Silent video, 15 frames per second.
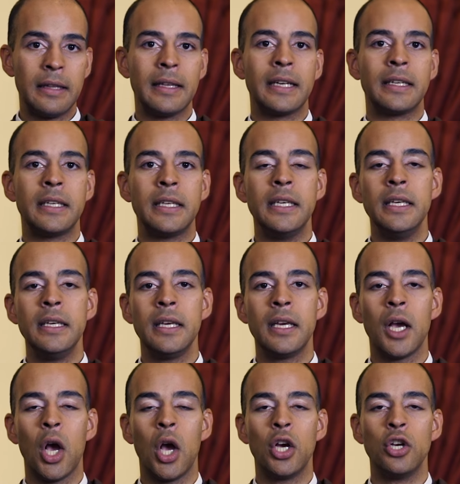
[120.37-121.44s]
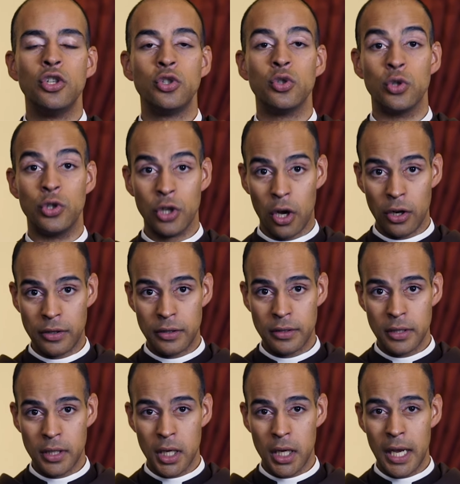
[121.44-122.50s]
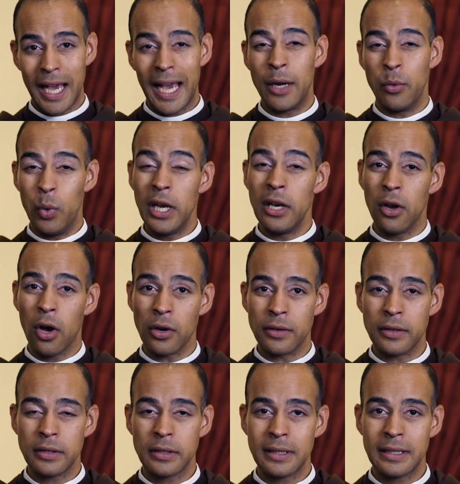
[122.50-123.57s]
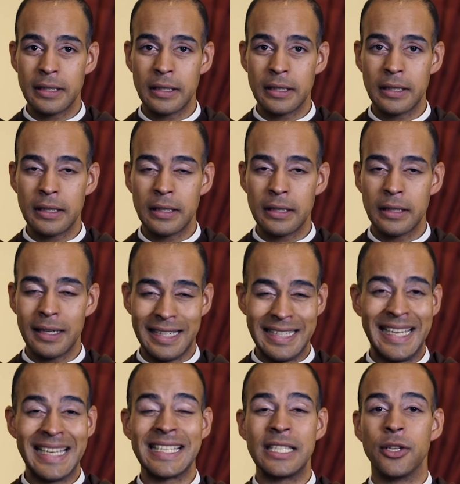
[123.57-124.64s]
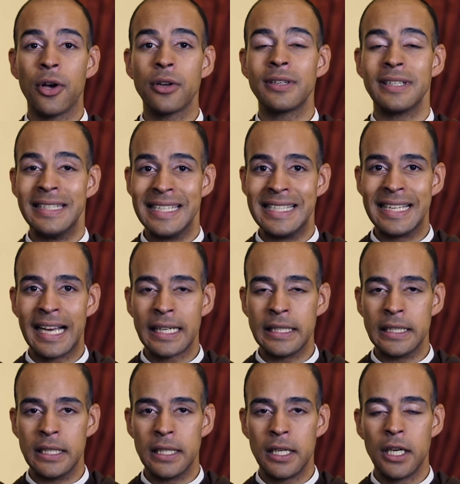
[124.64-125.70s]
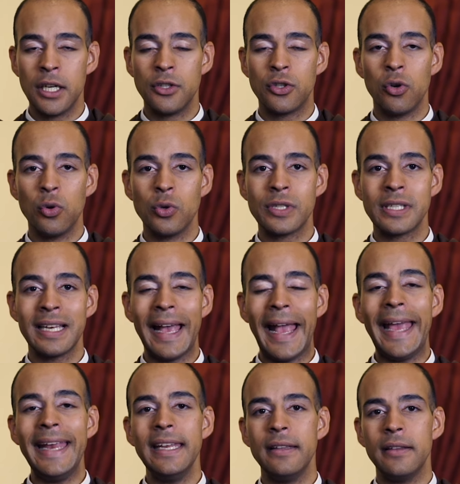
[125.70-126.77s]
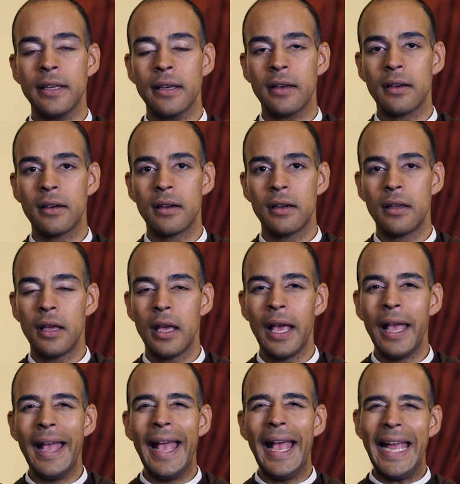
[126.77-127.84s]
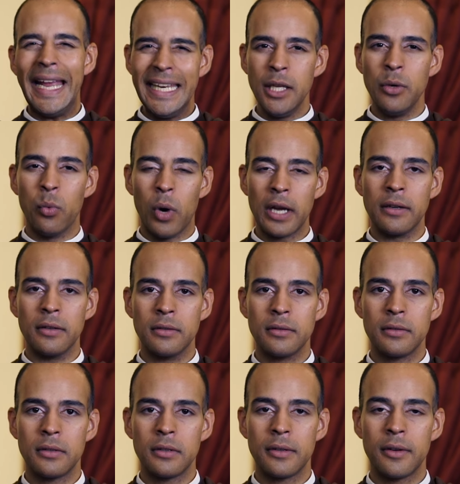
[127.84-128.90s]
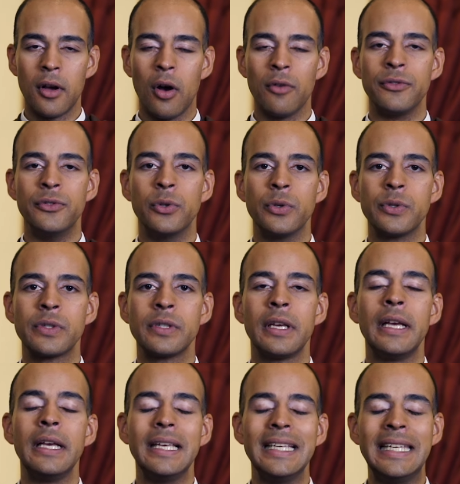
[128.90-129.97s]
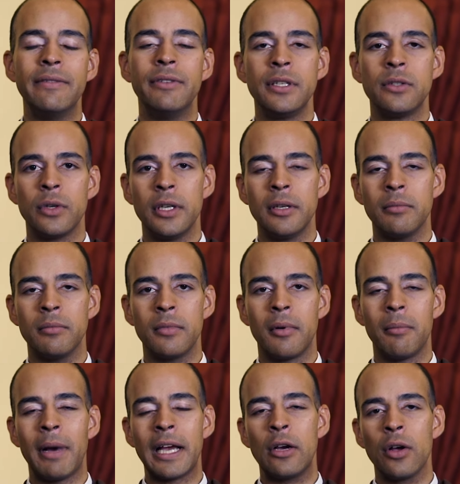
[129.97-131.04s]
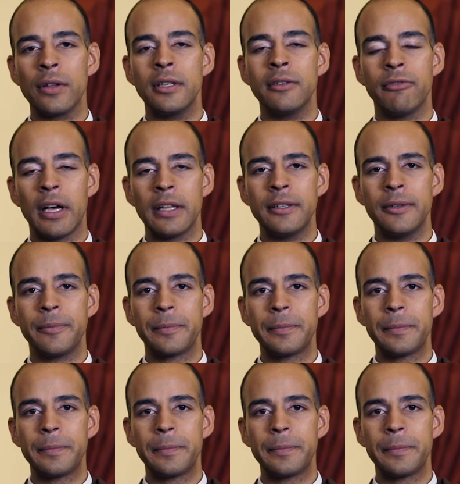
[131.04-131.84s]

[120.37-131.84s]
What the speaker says: that he should not and will not, does not desire to lose anything, any one of those given to him by God the Father.